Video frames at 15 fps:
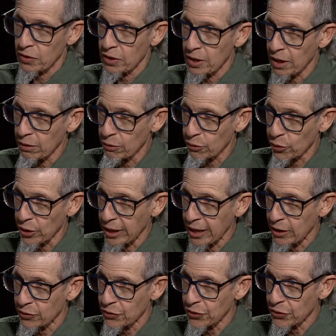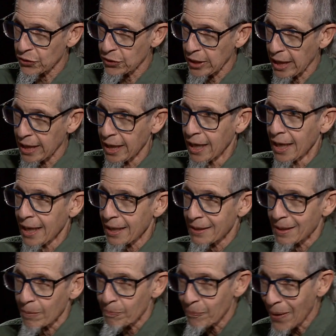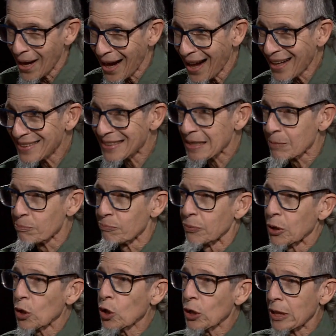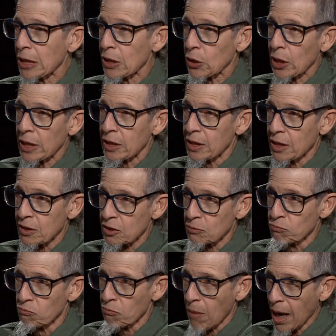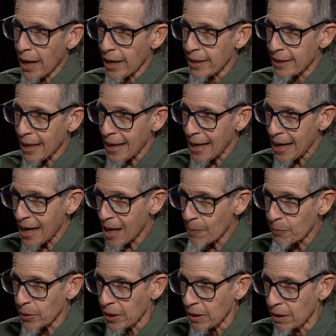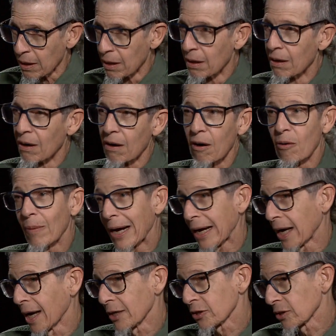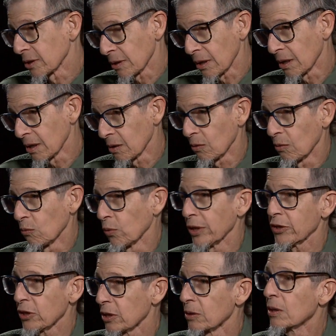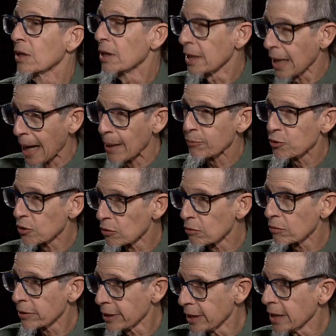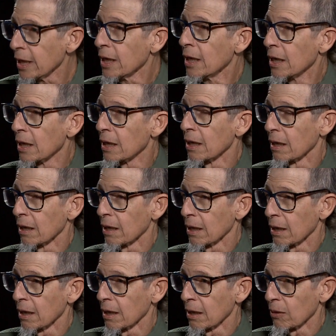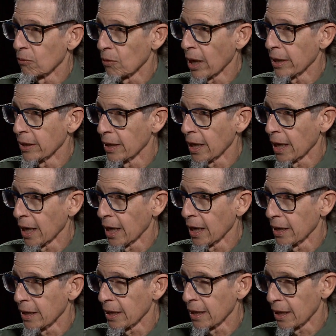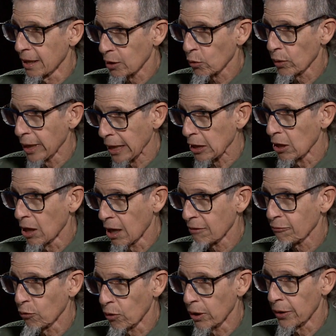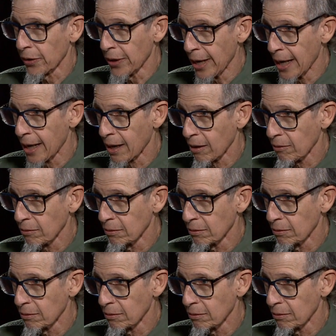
the other thing is that the possibility that this might happen, oh my gosh, we should absolutely run and create law for it now.